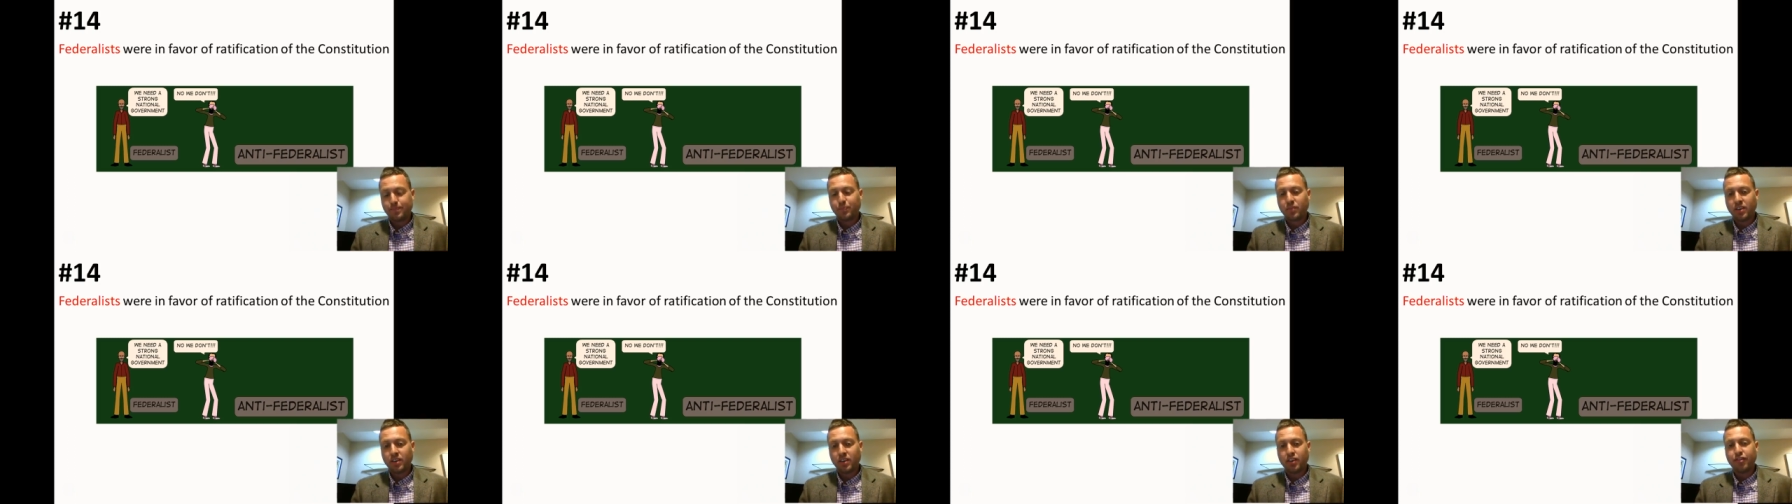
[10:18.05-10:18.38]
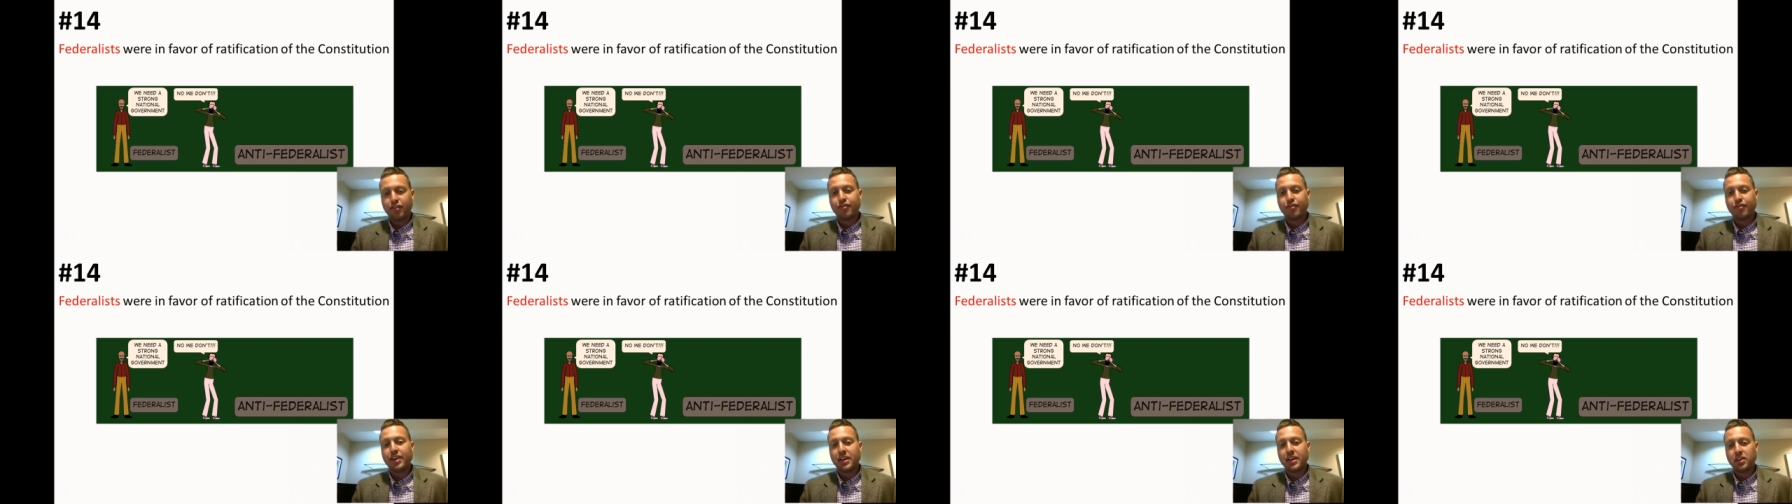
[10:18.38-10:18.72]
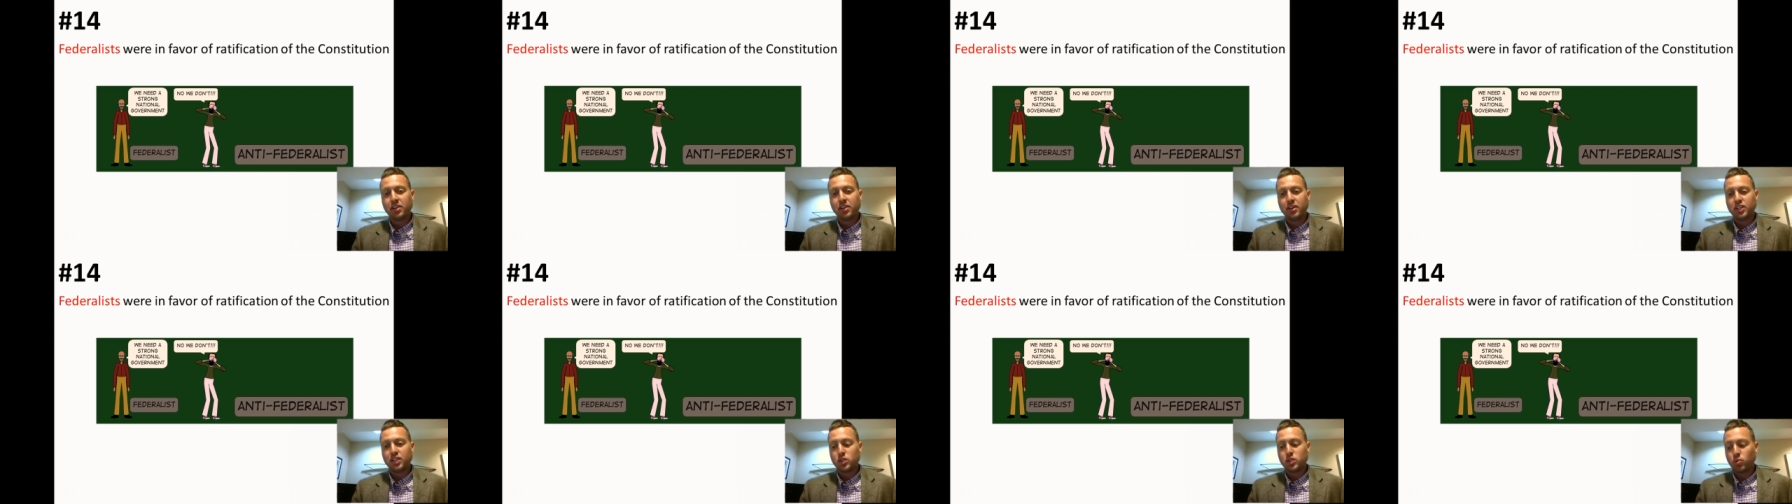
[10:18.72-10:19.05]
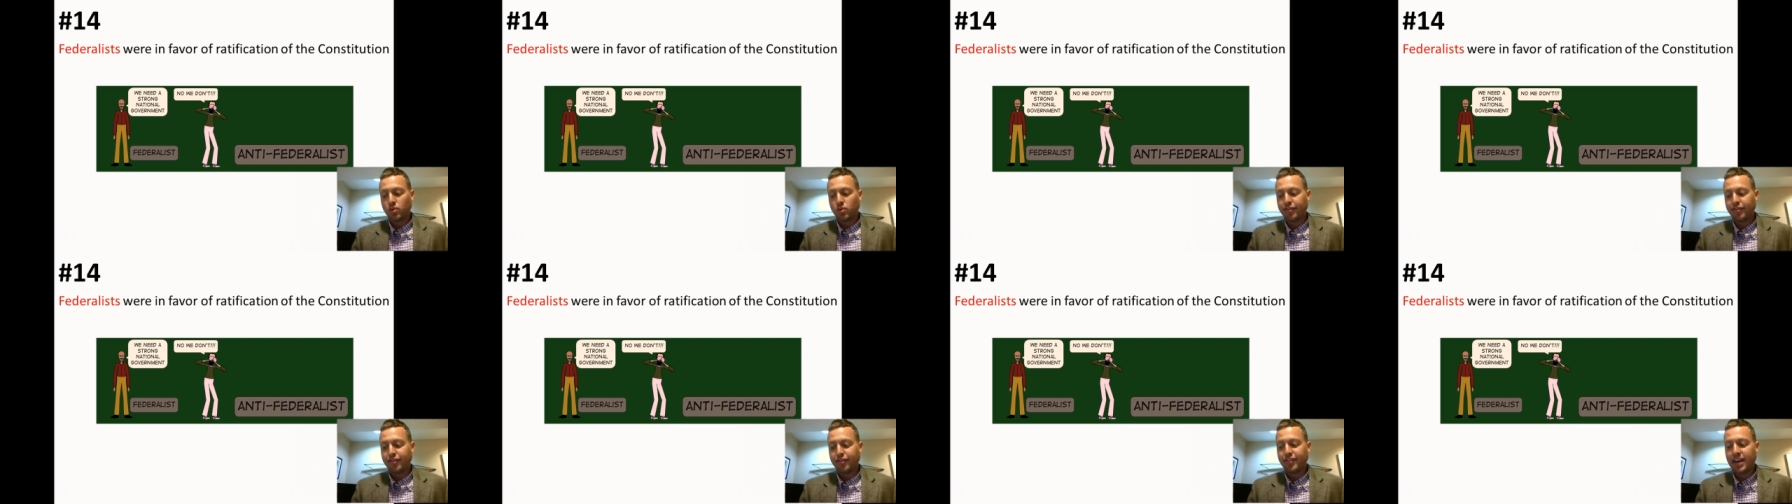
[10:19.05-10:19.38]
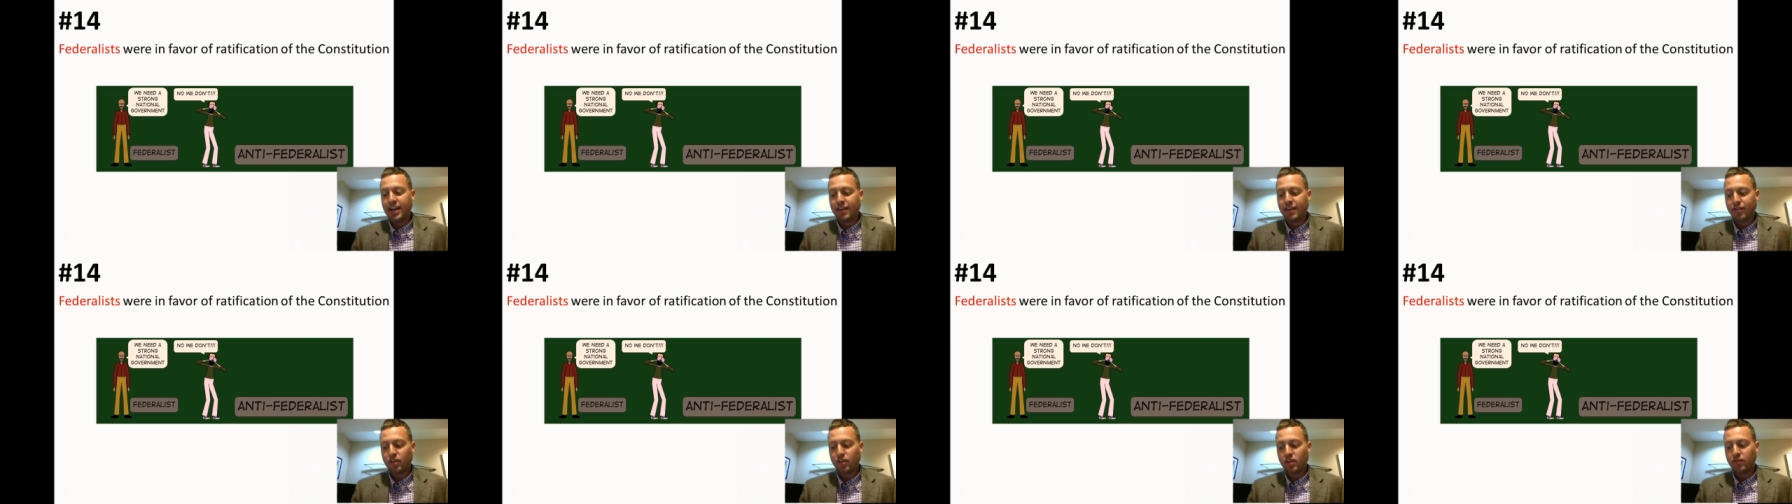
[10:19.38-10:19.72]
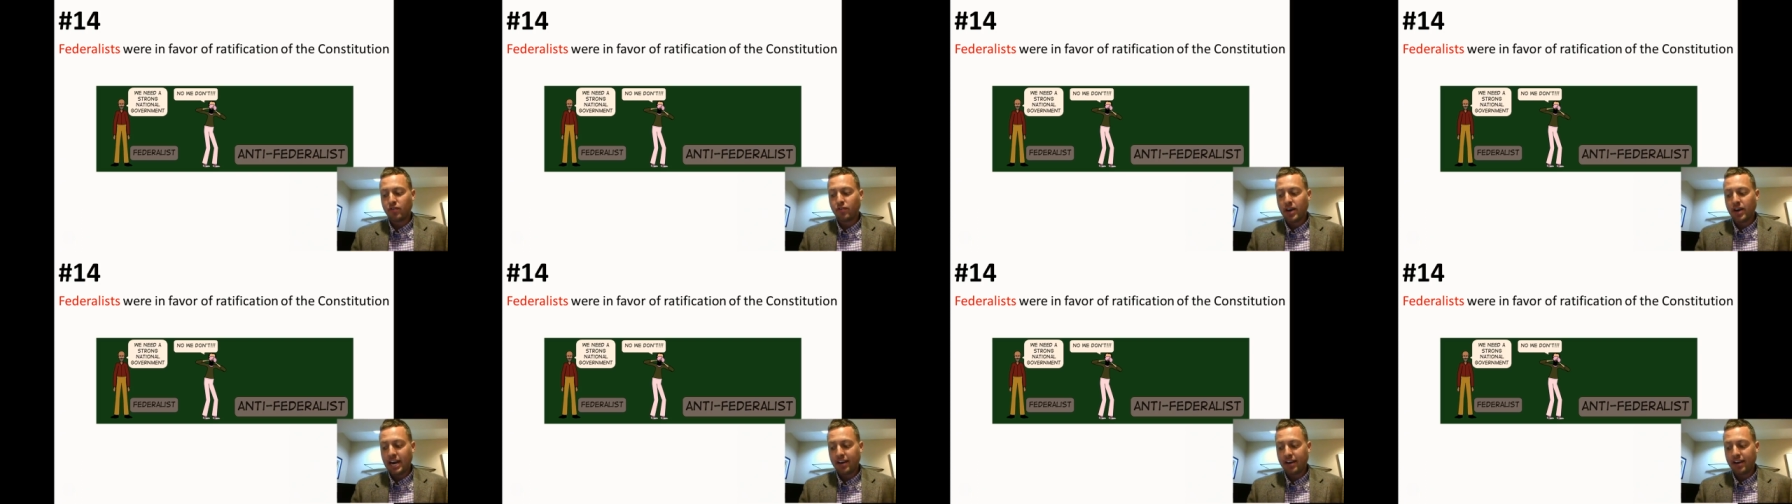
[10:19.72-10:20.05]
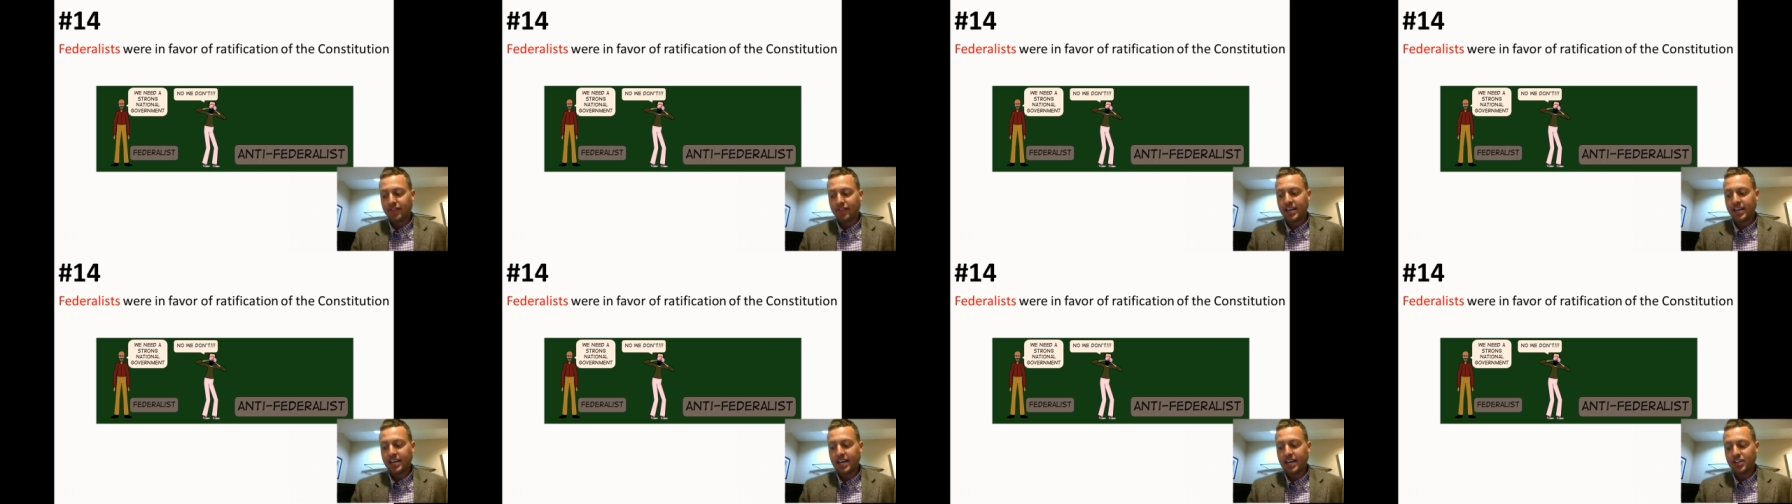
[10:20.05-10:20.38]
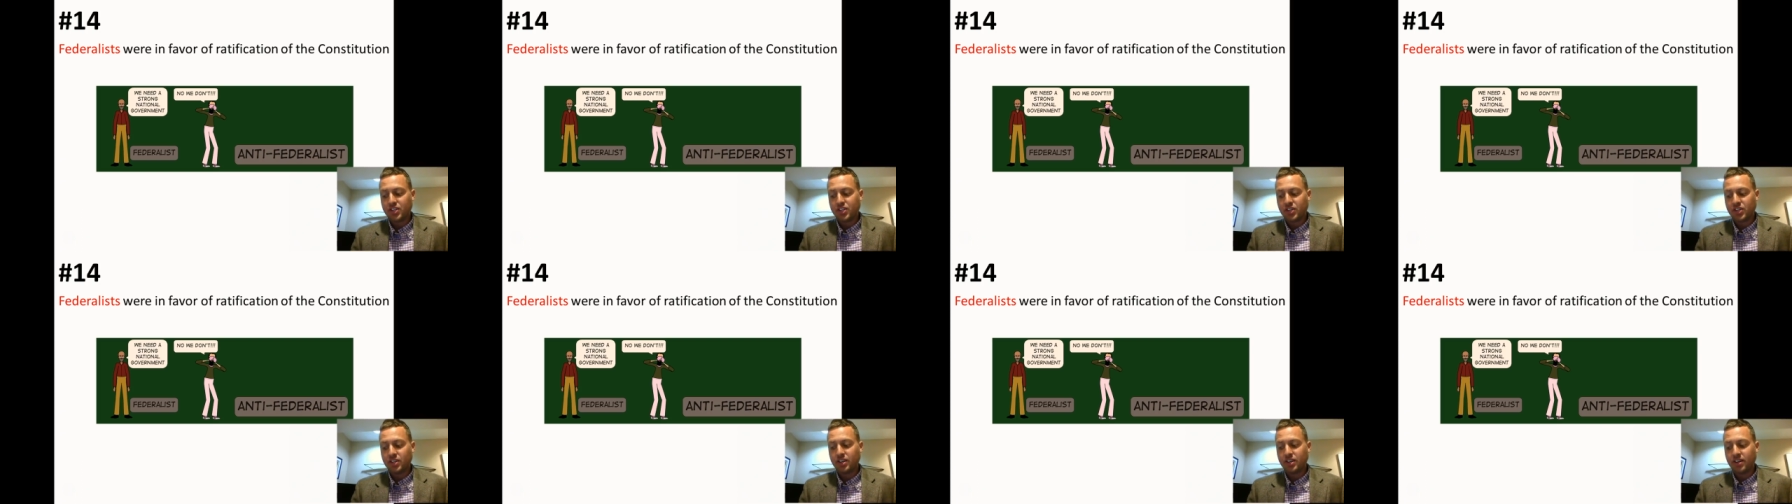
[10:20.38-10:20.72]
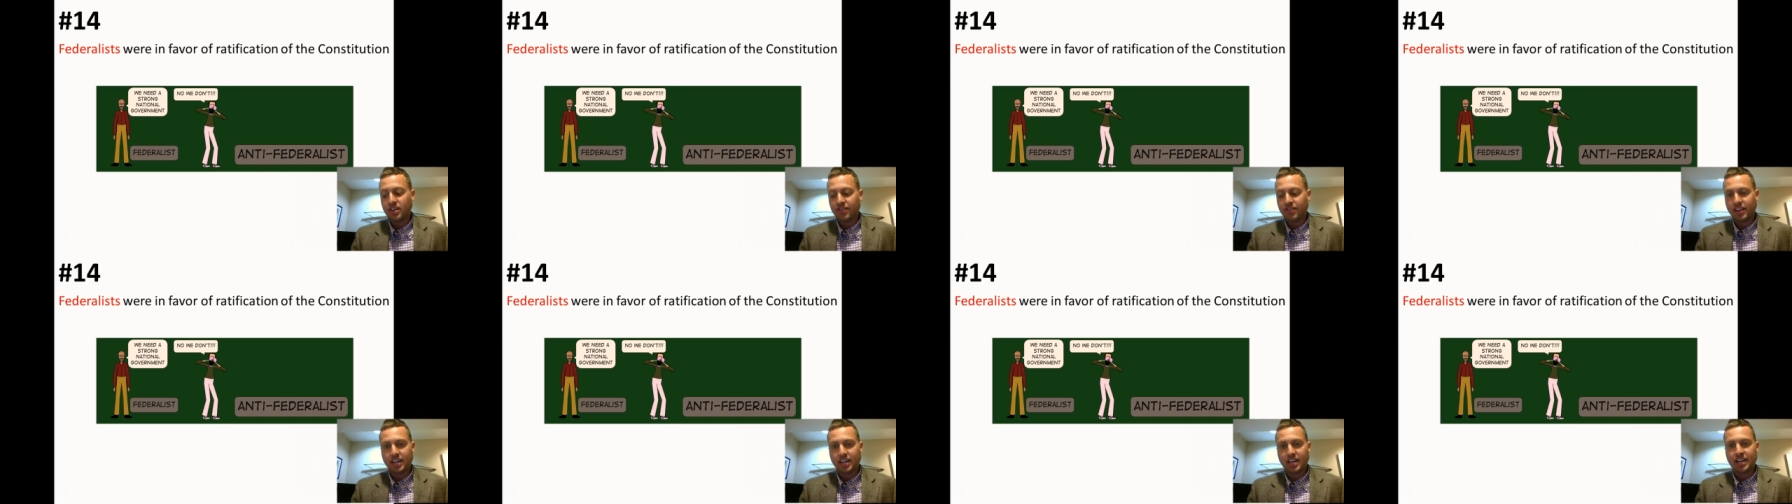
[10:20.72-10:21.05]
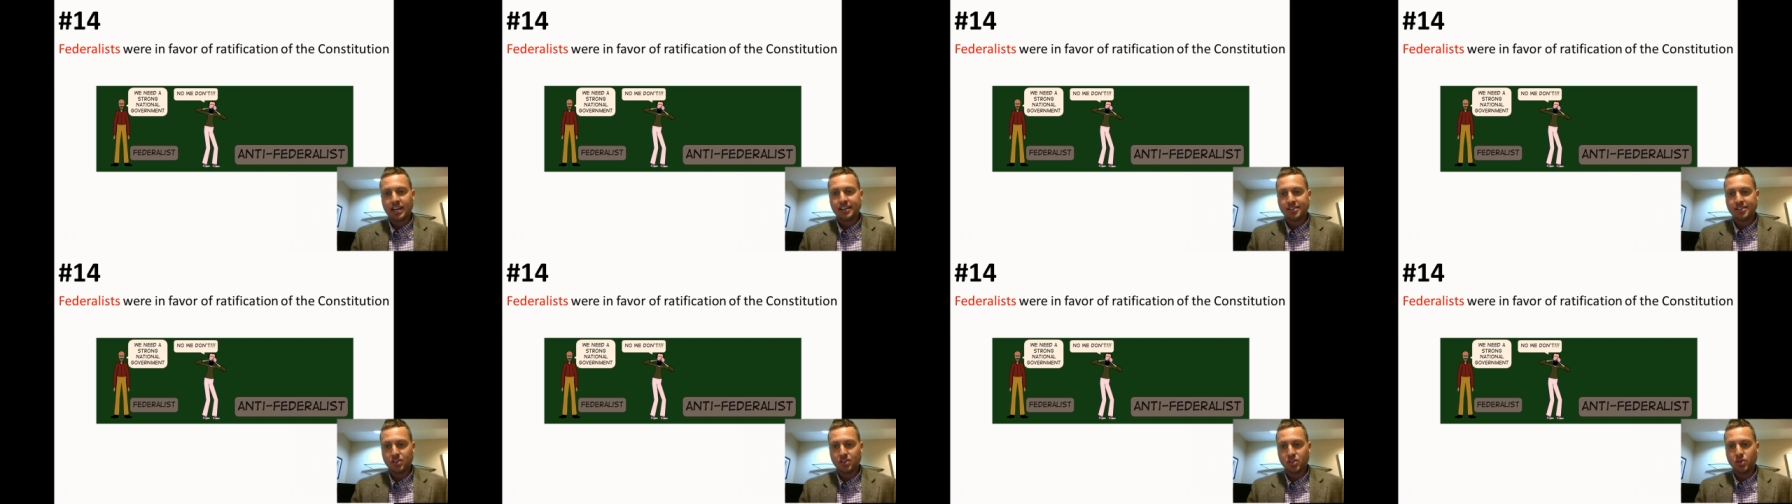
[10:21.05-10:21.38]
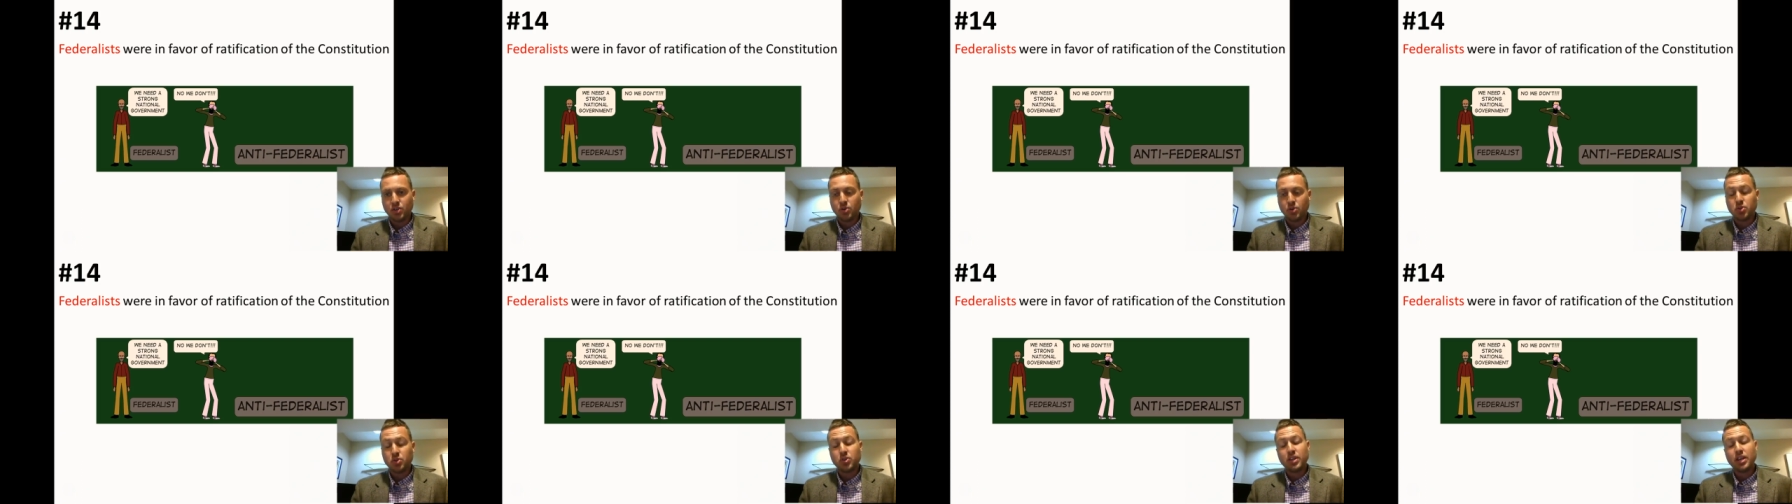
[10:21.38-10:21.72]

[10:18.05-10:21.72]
The Federalists were in favor of ratification of the Constitution.